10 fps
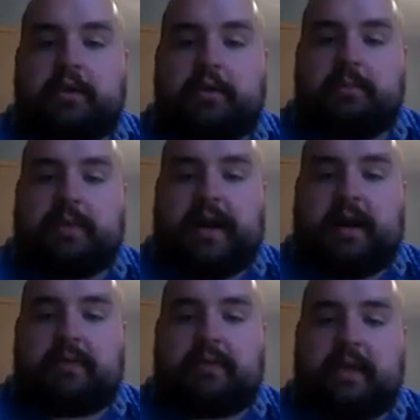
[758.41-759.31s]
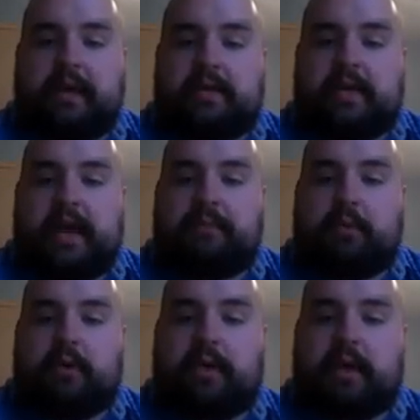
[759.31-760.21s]
You would bite off the end and
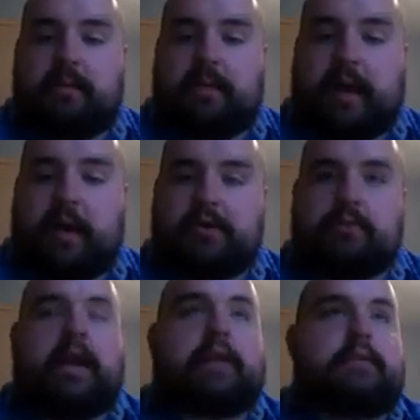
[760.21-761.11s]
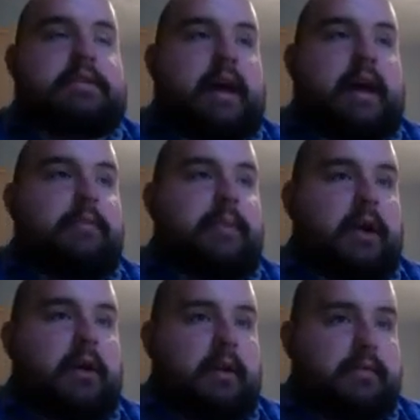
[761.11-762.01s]
pour the gunpowder directly down the
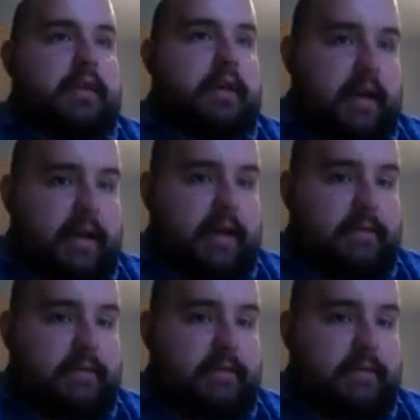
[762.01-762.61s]
barrel of the gun.